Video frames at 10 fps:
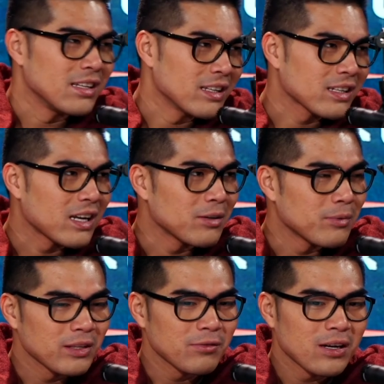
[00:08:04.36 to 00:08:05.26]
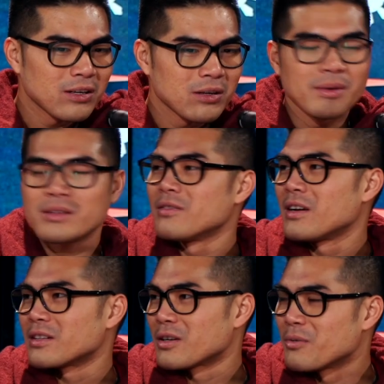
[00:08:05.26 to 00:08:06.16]
then kind of when he found out about the
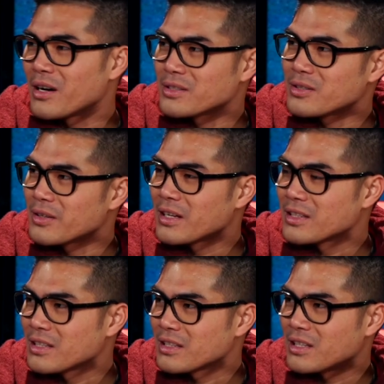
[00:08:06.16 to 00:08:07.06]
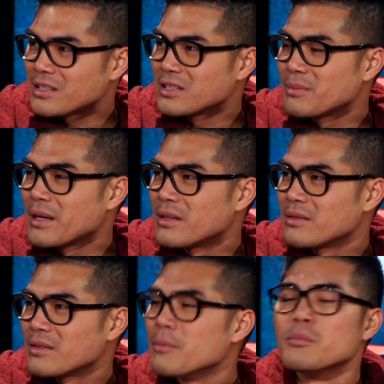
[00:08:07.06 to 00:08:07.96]
fact that is going, I think he kind of just made
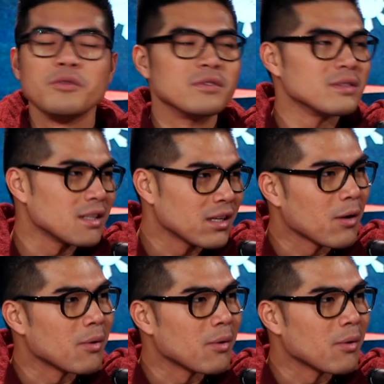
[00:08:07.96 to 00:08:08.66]
a move in saying, hey, I want